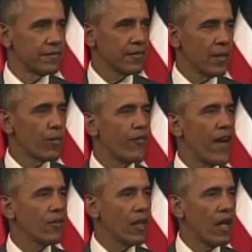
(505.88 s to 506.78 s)
a
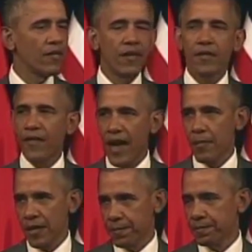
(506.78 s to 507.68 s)
profound love of
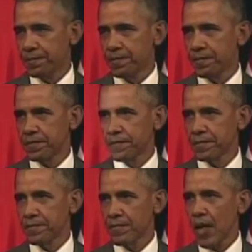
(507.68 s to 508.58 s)
family,
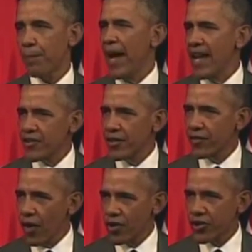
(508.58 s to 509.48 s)
a passion
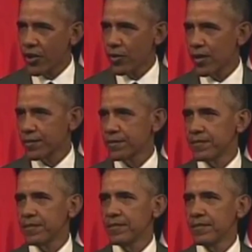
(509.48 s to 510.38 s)
for our children,
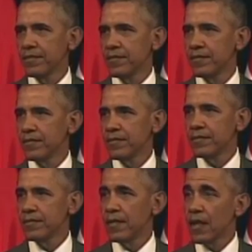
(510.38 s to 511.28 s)

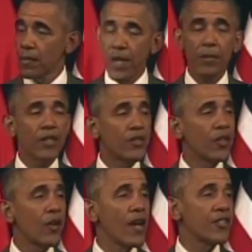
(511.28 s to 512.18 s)
a commitment to
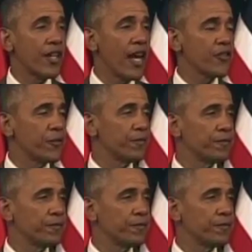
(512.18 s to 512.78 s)
their education.